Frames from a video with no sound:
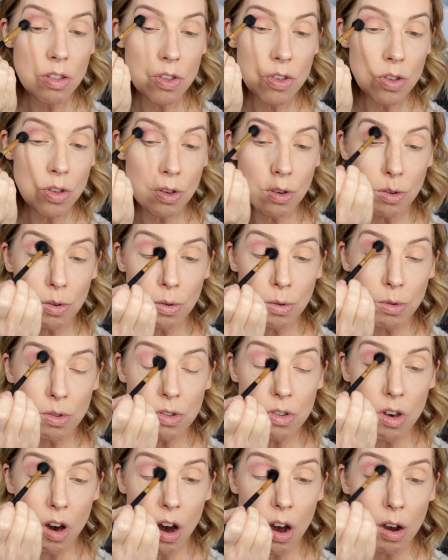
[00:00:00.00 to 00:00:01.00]
to
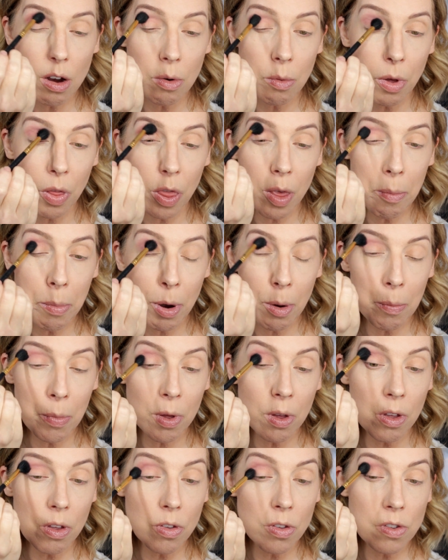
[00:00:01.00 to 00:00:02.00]
start with the
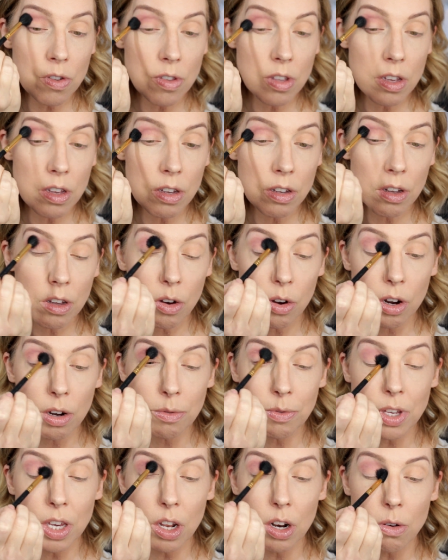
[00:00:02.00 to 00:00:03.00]
purples,
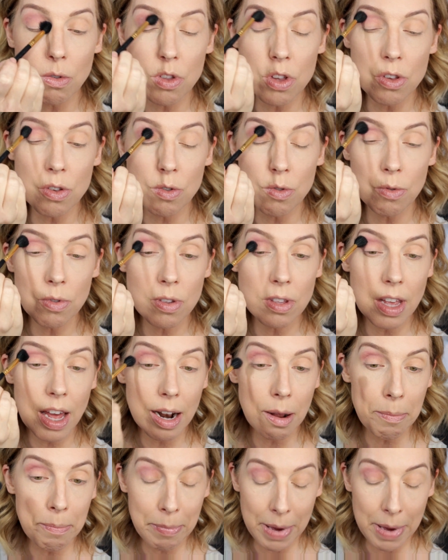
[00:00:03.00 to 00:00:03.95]
or you know, to set a